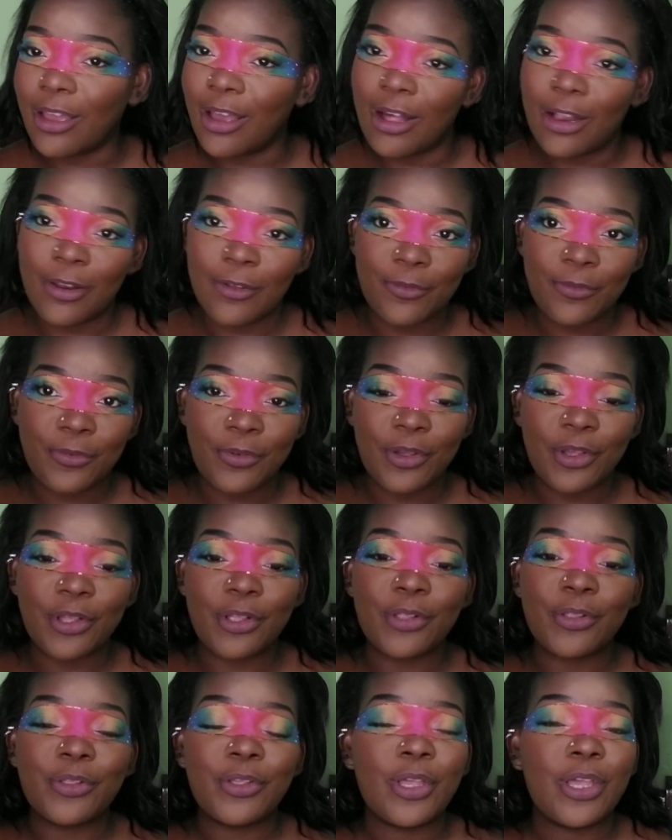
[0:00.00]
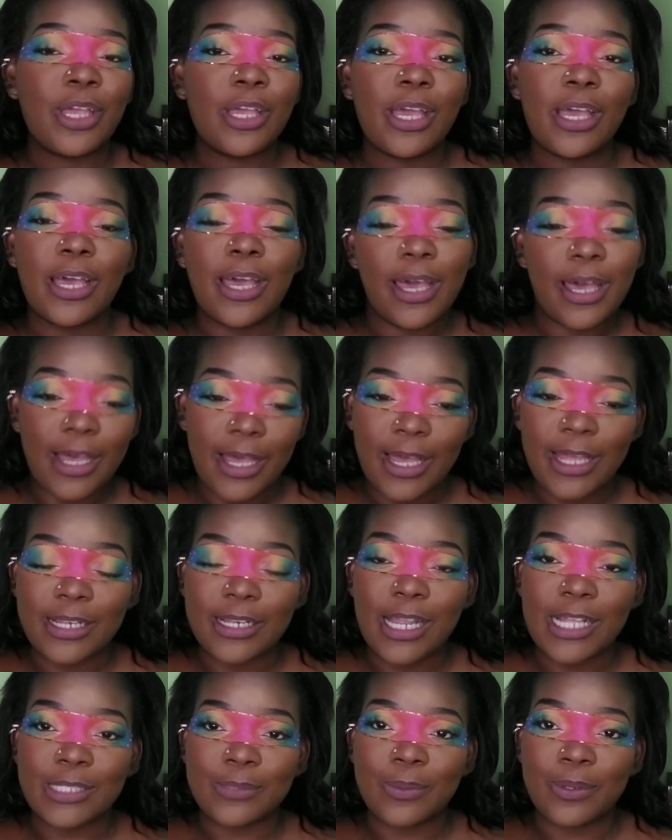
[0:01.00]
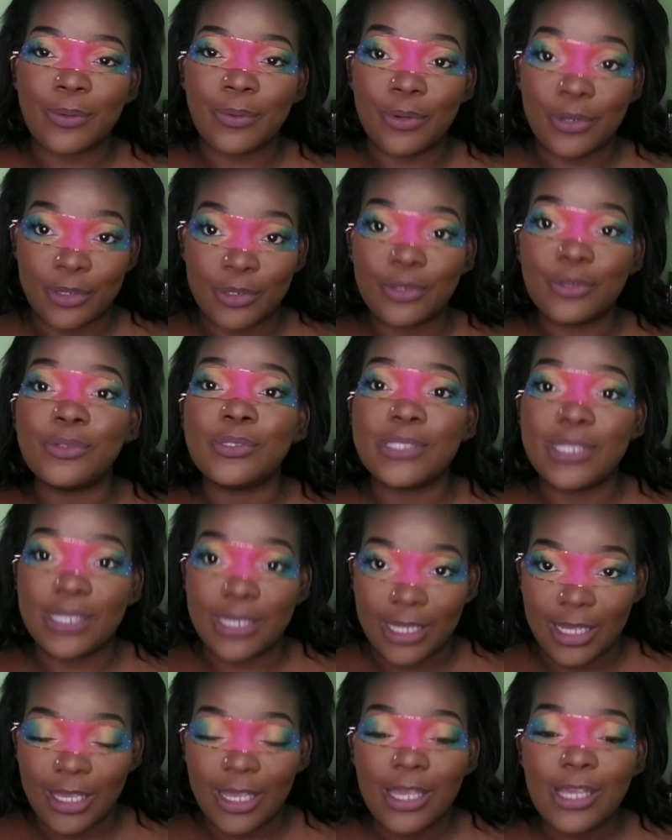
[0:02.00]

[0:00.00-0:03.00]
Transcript: colorful, and that's what we're going to do today.